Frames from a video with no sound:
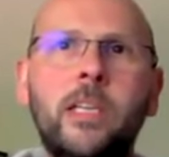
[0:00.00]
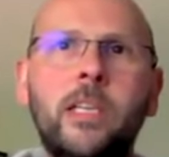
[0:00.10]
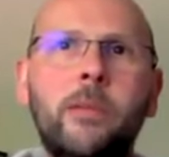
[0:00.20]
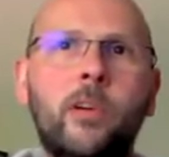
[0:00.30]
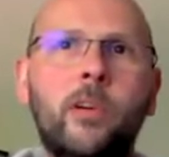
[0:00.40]

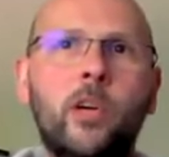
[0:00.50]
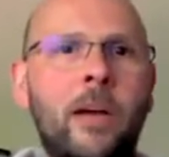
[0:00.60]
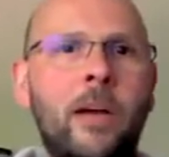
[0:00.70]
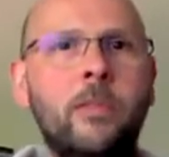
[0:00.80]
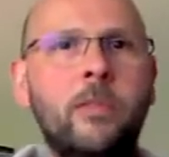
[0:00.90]
paths for
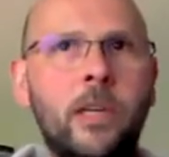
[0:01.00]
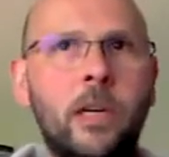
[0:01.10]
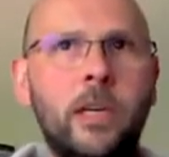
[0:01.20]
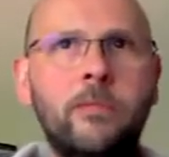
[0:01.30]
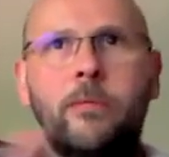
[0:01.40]
kind of
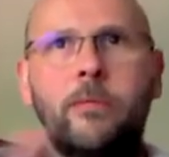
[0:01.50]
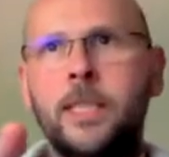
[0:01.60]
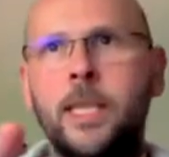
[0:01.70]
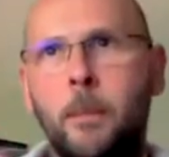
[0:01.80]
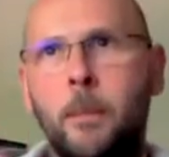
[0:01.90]
different
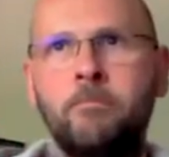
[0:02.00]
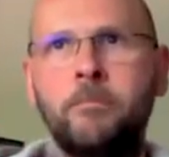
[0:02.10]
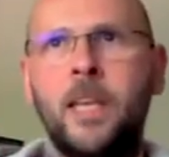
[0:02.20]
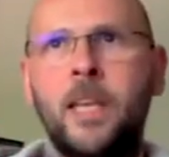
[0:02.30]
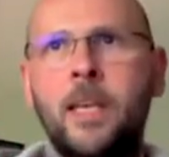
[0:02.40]
kind
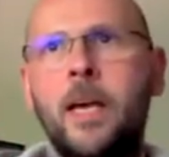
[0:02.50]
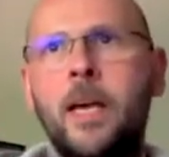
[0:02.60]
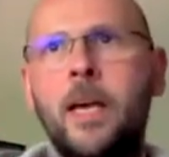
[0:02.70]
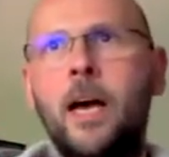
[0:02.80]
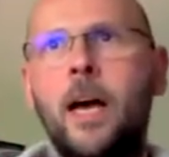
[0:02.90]

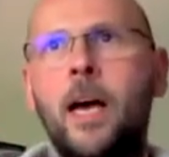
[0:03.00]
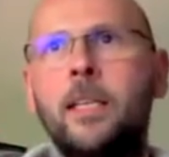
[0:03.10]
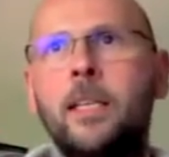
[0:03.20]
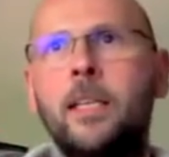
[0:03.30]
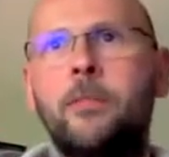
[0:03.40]

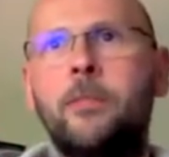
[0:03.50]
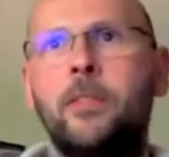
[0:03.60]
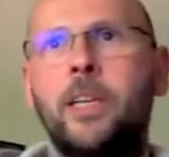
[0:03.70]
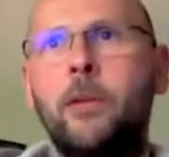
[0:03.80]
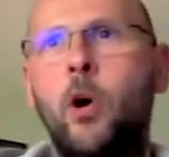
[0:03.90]
of
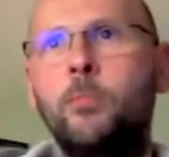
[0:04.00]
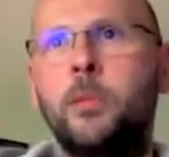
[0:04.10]
optimal